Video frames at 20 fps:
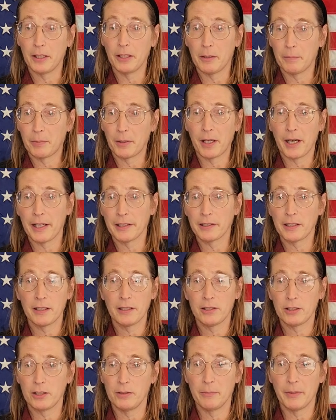in the
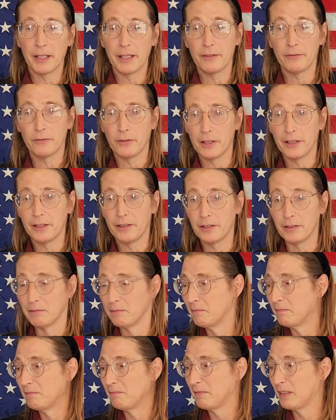process, you might have wondered,
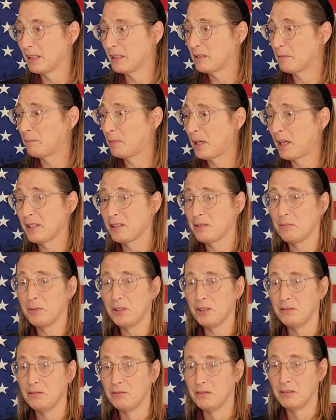is it
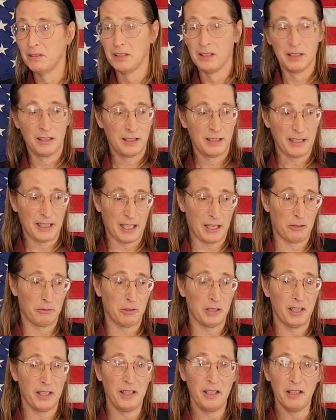possible? How
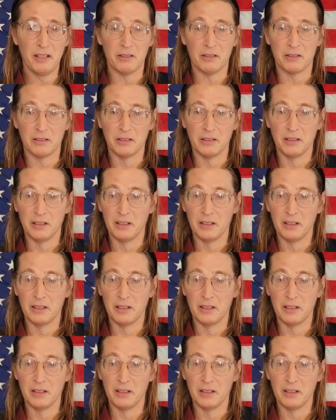would I know?